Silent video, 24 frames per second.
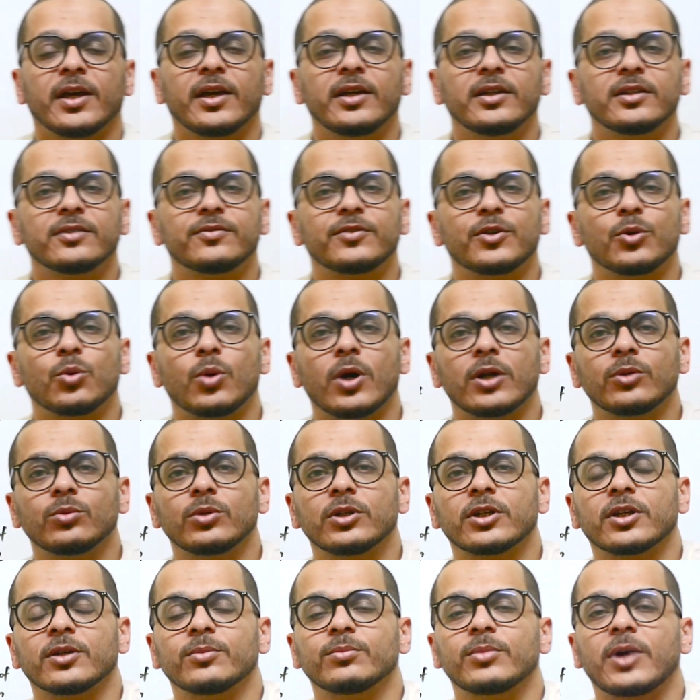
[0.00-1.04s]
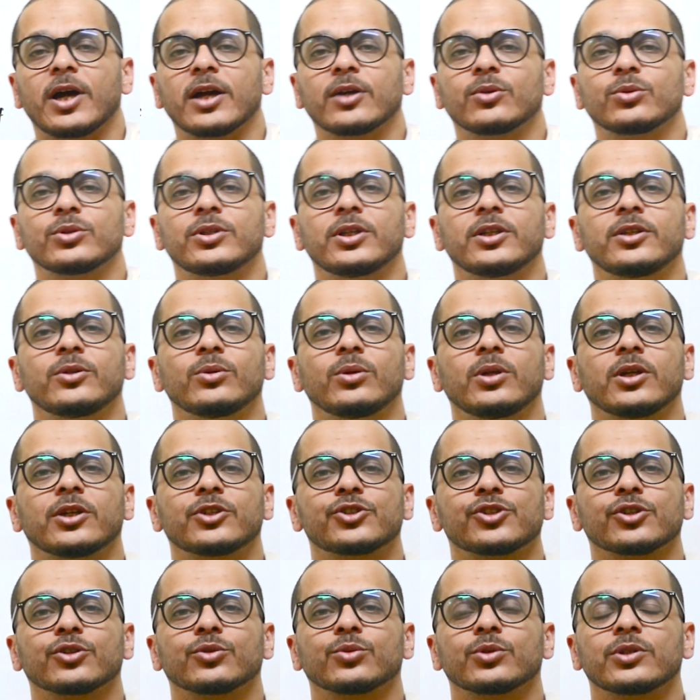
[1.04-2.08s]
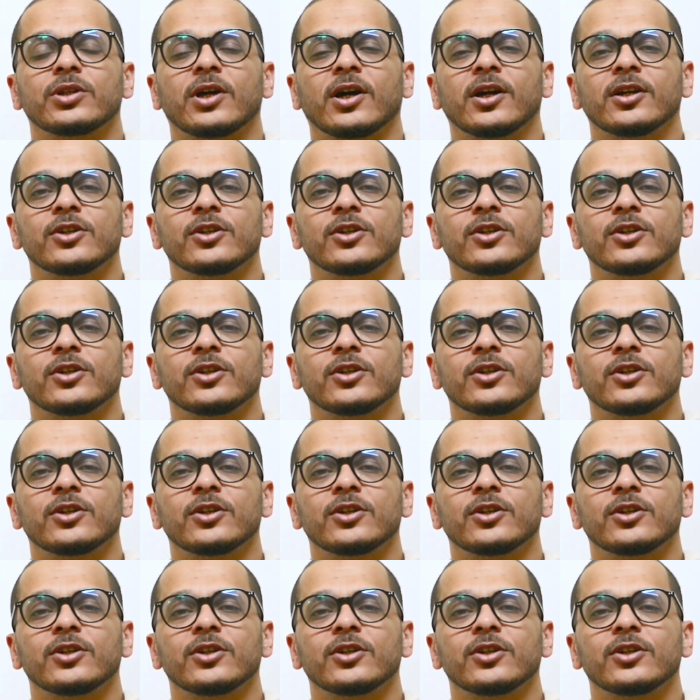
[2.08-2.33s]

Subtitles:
everyone, welcome back with a new lecture with